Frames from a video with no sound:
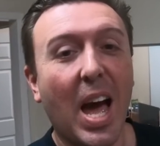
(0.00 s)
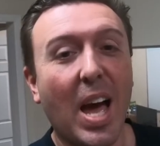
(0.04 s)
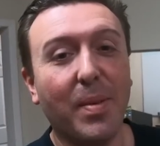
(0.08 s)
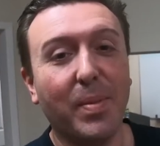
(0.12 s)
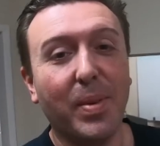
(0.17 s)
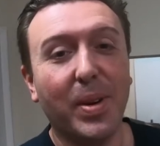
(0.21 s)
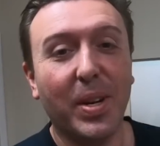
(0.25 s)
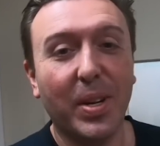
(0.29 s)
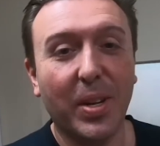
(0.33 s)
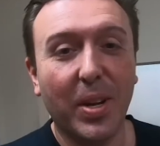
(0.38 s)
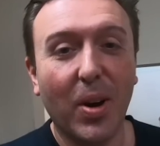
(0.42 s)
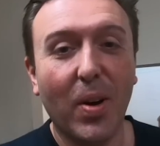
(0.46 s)

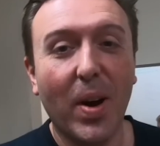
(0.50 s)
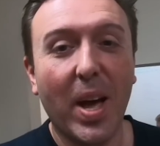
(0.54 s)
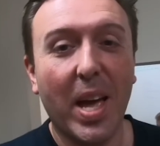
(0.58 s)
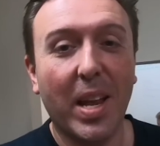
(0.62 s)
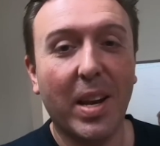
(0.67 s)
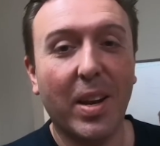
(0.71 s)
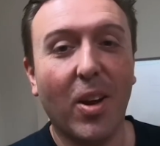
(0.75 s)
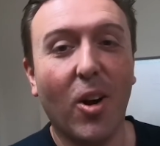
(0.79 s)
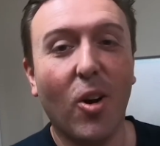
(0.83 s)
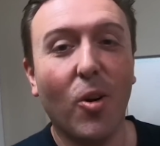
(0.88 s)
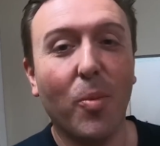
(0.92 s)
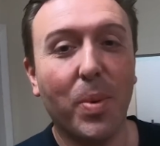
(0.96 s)
I'm gonna go
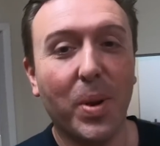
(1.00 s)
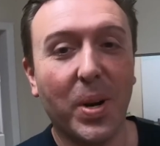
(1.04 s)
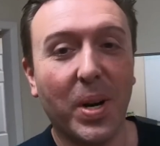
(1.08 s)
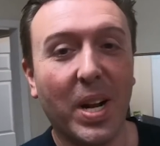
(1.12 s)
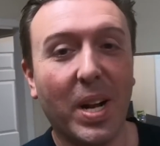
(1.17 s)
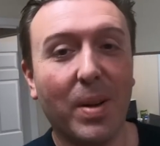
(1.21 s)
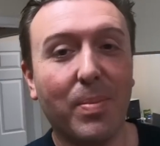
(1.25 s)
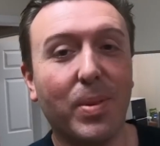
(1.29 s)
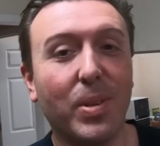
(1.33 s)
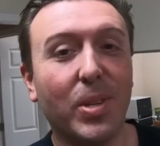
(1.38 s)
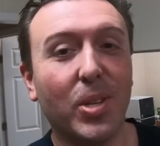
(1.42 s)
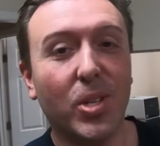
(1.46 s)
ahead and open it
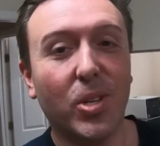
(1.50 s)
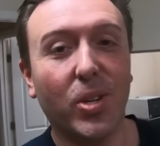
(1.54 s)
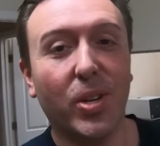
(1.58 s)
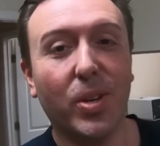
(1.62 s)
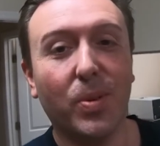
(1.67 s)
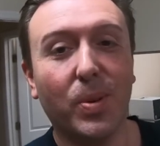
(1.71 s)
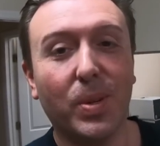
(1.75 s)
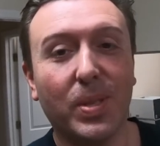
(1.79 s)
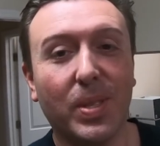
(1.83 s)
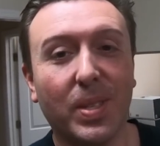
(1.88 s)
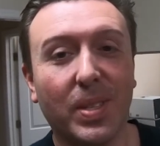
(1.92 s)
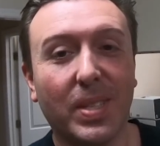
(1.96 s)
up and show
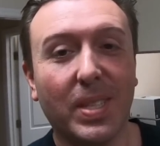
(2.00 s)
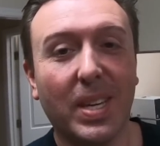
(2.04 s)
you what's